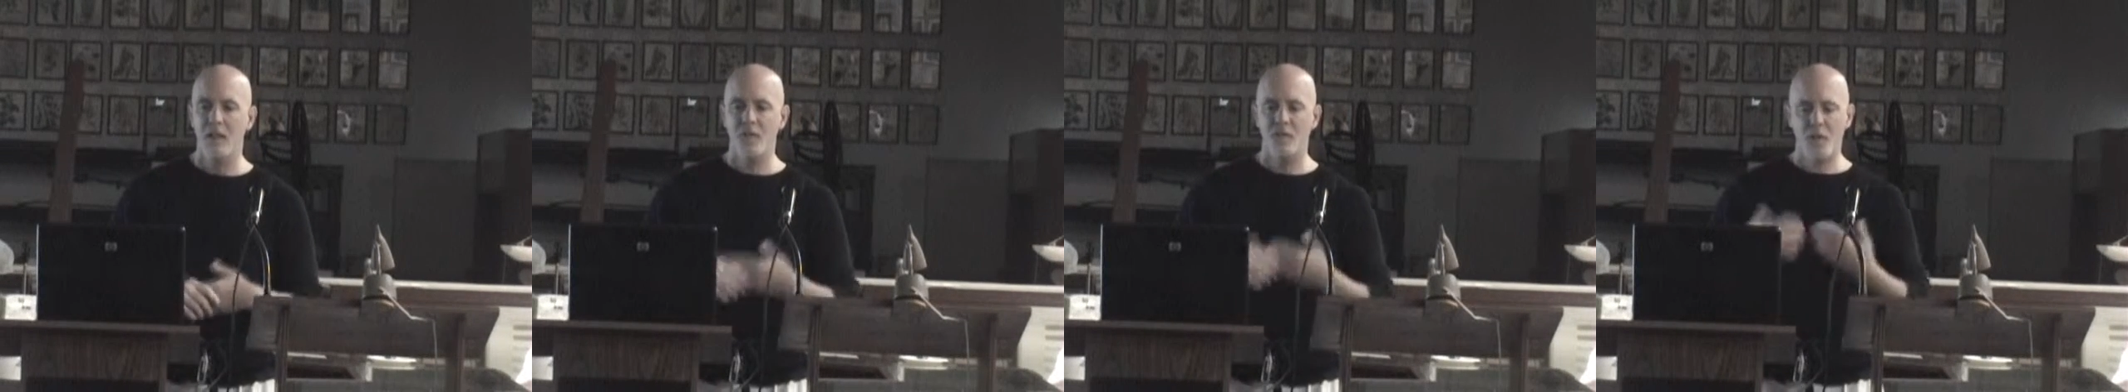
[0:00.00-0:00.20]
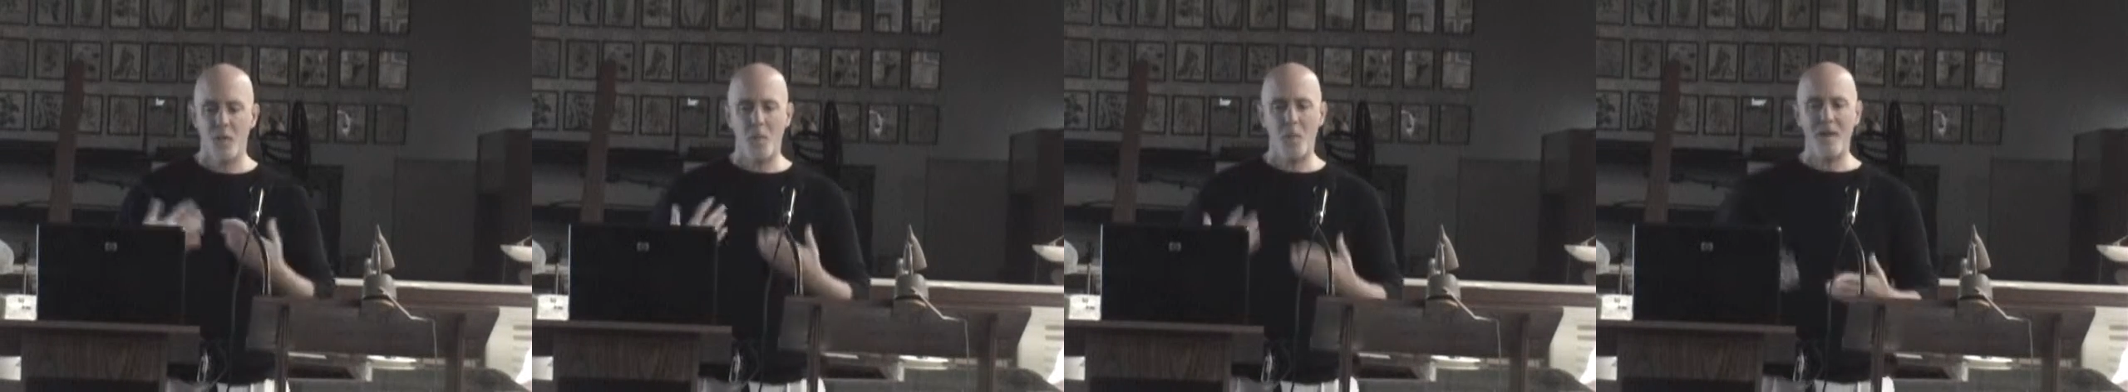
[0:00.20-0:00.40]

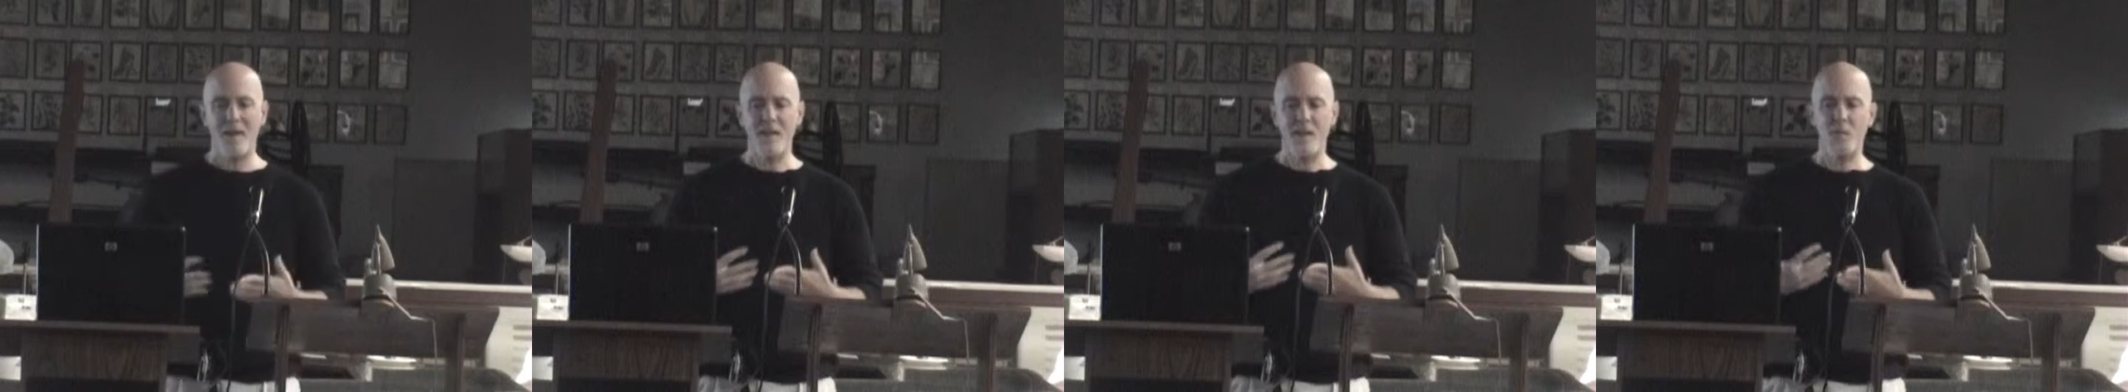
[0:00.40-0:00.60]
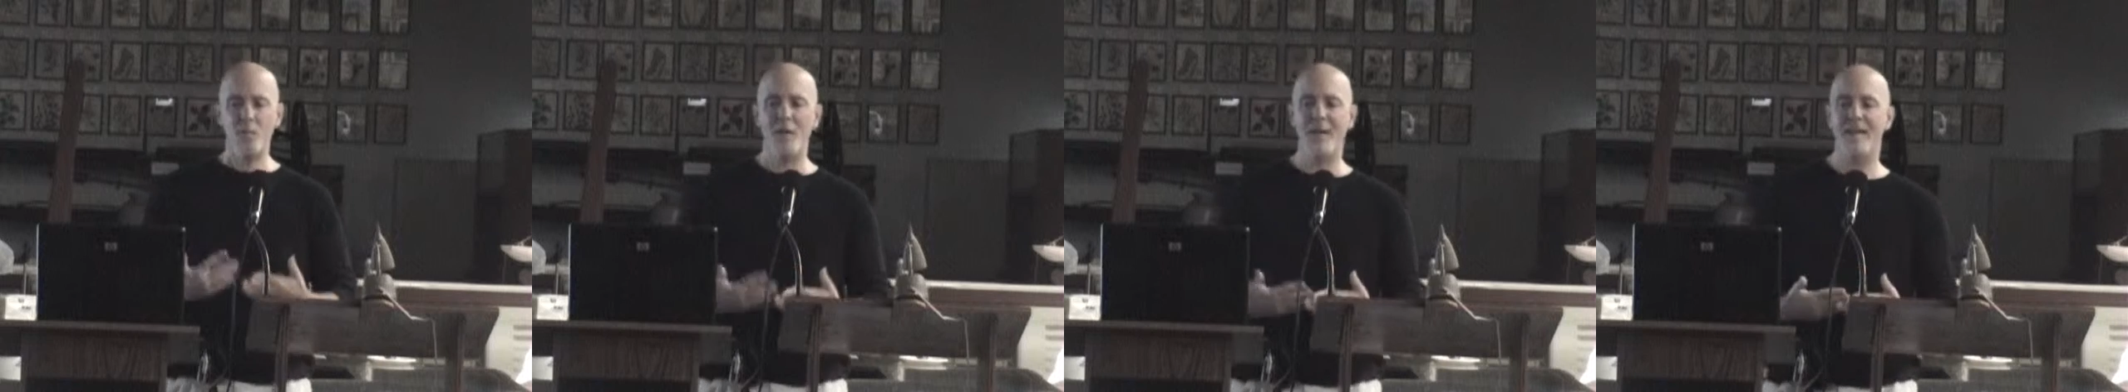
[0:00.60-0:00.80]
So one
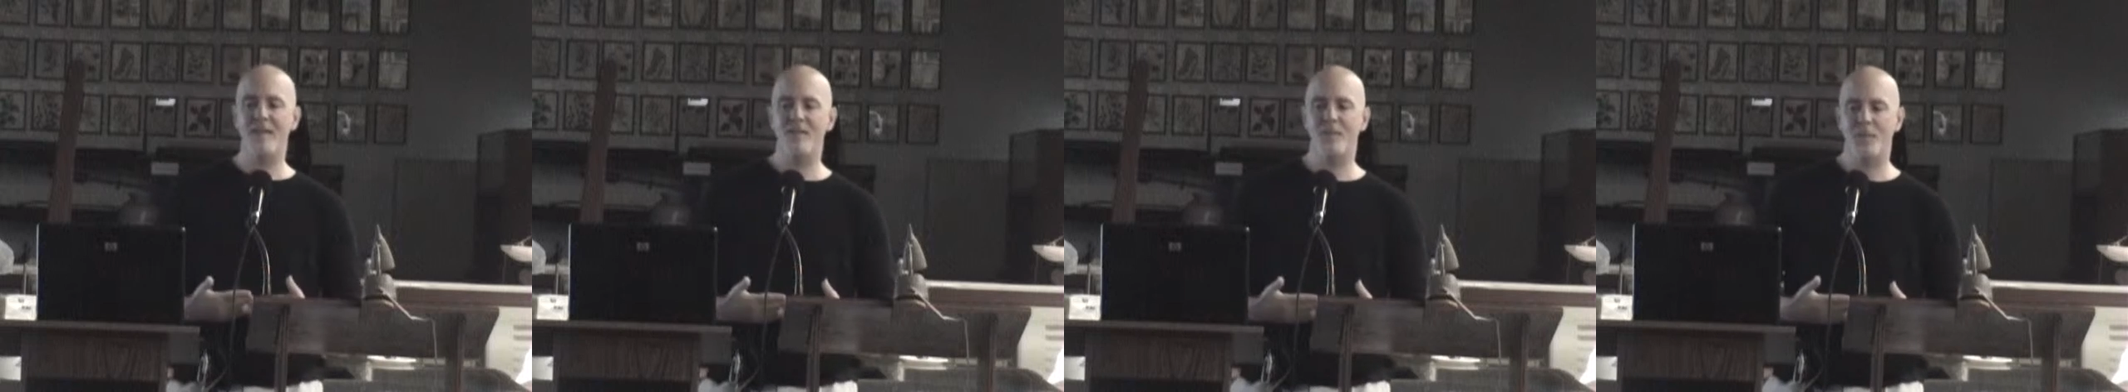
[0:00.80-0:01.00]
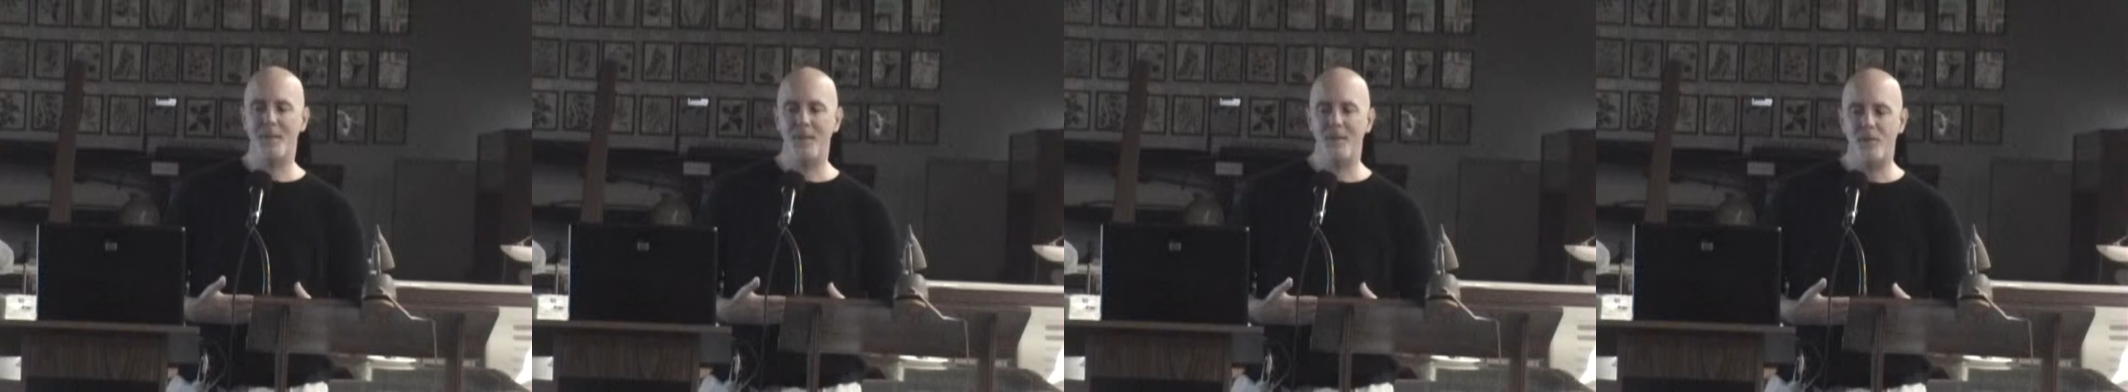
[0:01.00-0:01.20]
of the
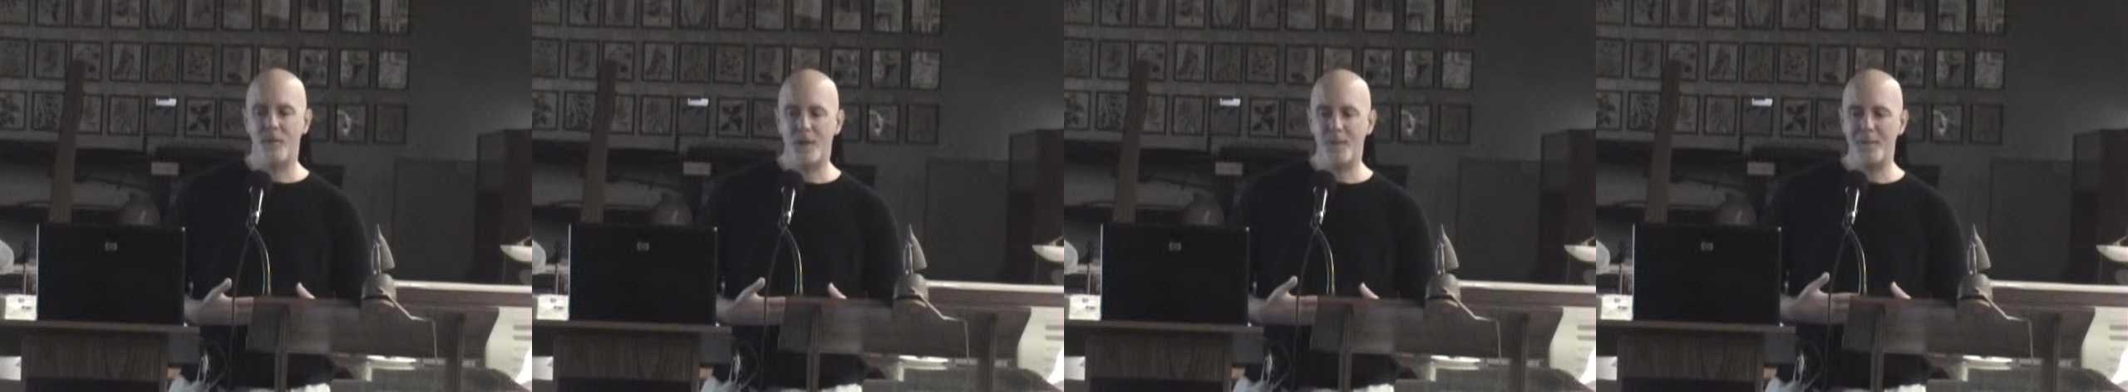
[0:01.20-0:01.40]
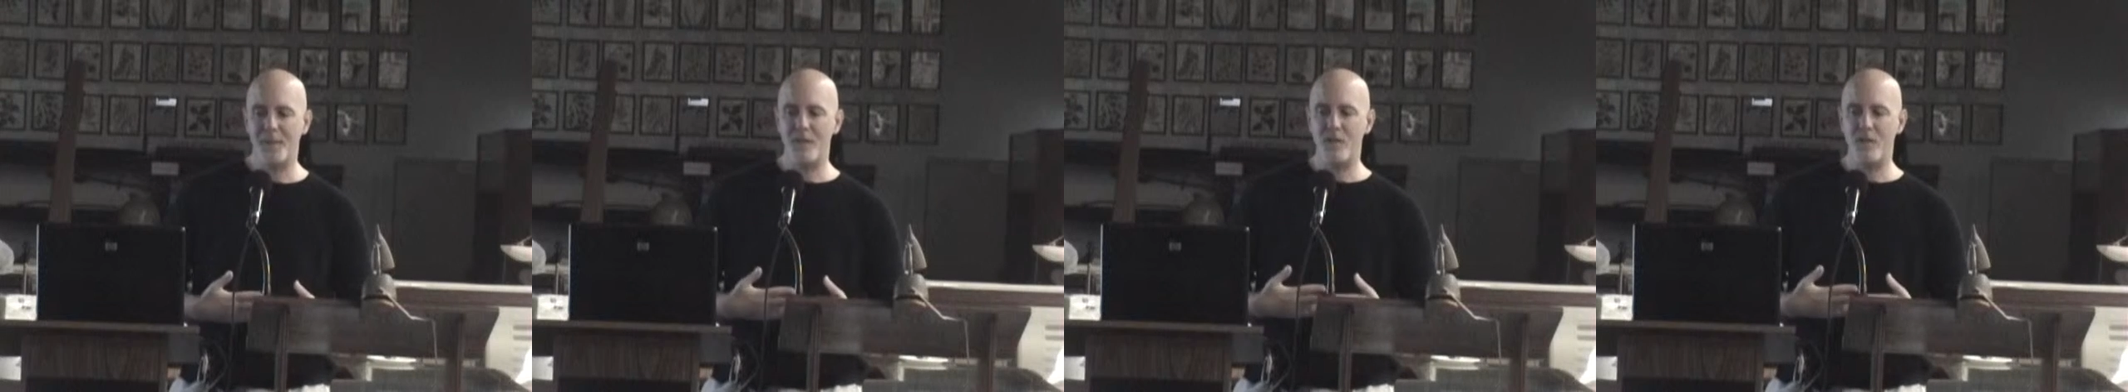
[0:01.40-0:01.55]
ways that we've sort of